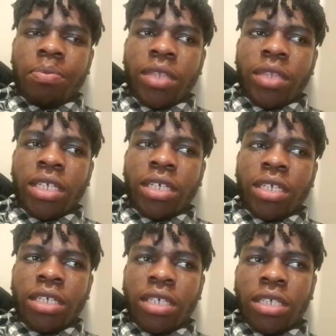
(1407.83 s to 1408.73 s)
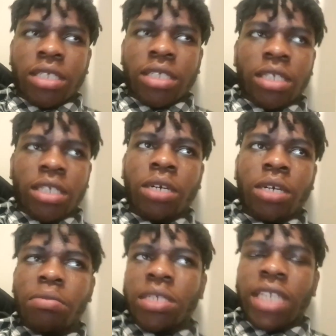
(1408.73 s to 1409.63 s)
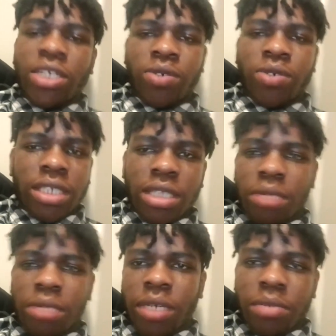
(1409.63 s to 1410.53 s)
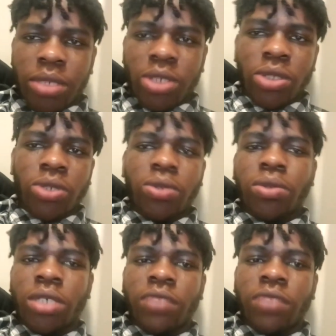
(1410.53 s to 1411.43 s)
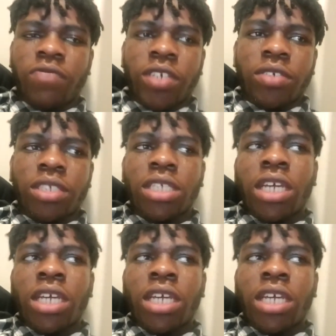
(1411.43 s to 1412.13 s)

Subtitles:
the company that's renting the apartment to you. It varies.